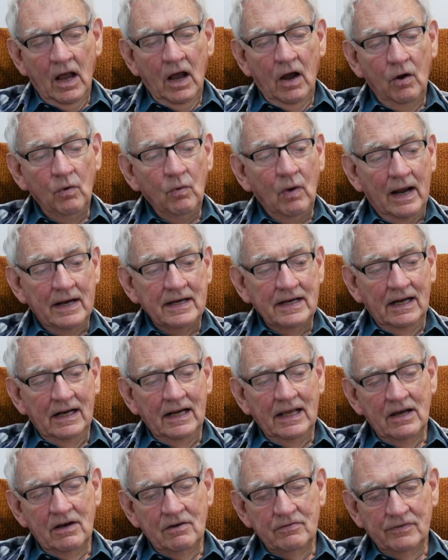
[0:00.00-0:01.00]
Oh, I
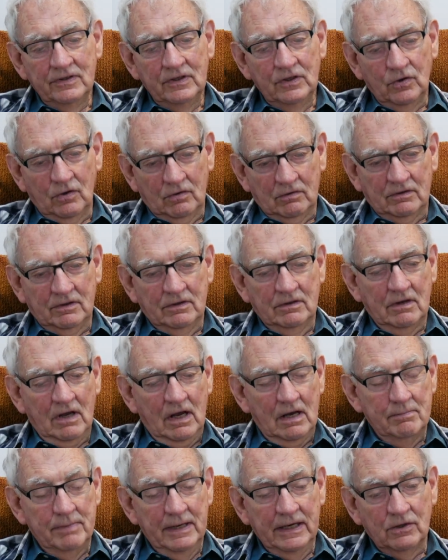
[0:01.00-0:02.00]
nearly overlooked,
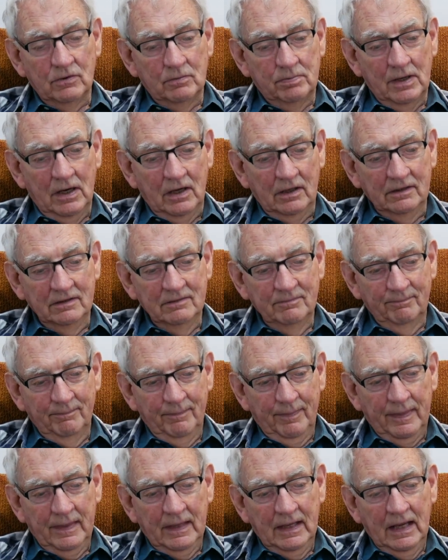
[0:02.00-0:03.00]
I beg your pardon.
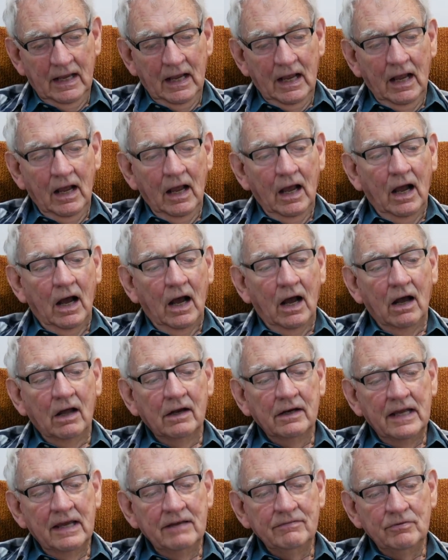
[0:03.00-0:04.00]

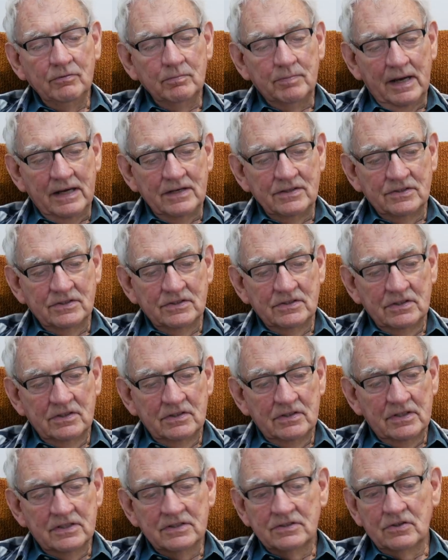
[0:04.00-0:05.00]
Our naval base
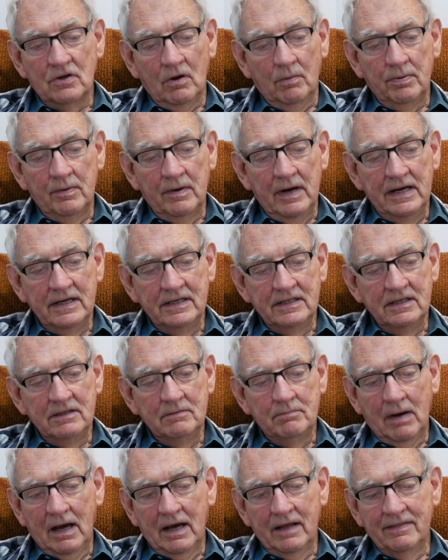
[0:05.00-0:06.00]
that's
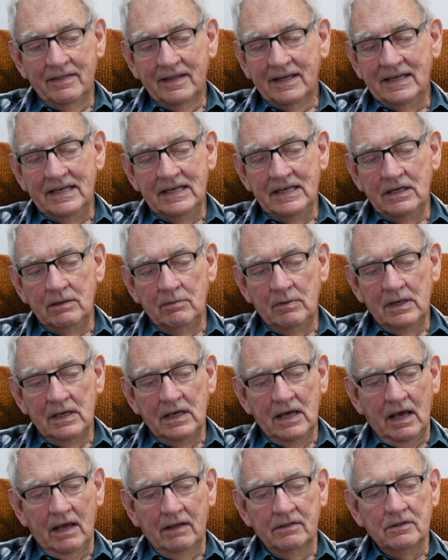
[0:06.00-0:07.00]
operated by the
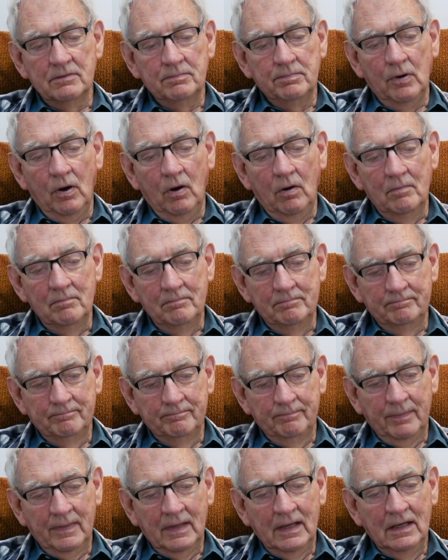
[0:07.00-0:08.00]
Kiwi and the POM,
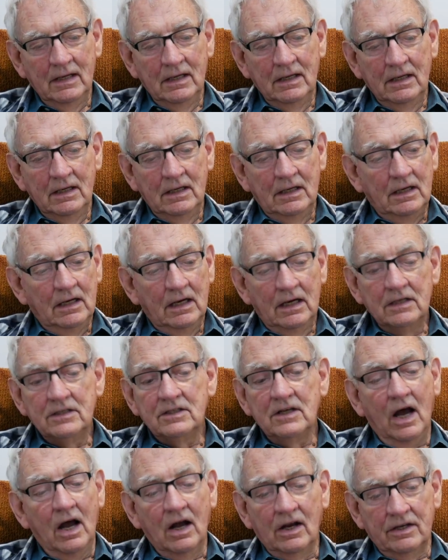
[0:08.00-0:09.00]
a
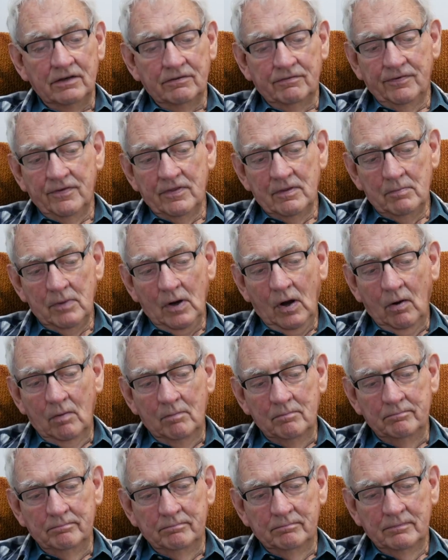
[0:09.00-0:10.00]
target for the
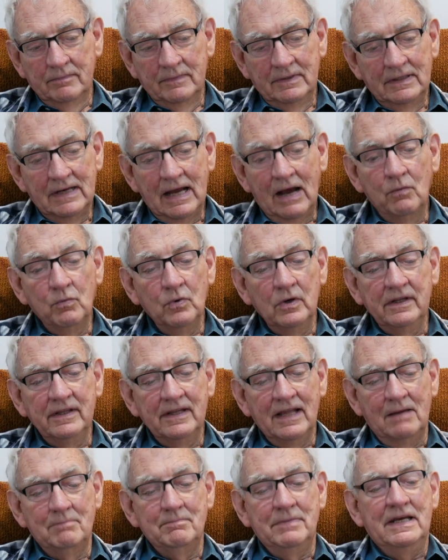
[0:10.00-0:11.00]
bomb. Now, wouldn't
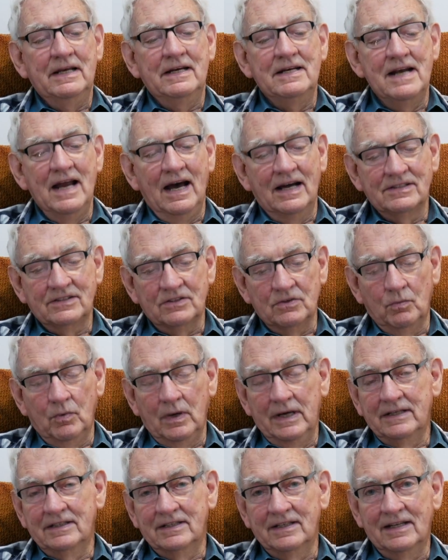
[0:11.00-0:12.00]
that be a nicer
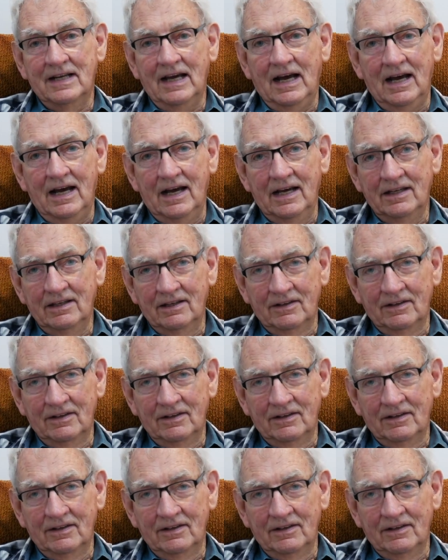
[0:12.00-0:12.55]
way to die?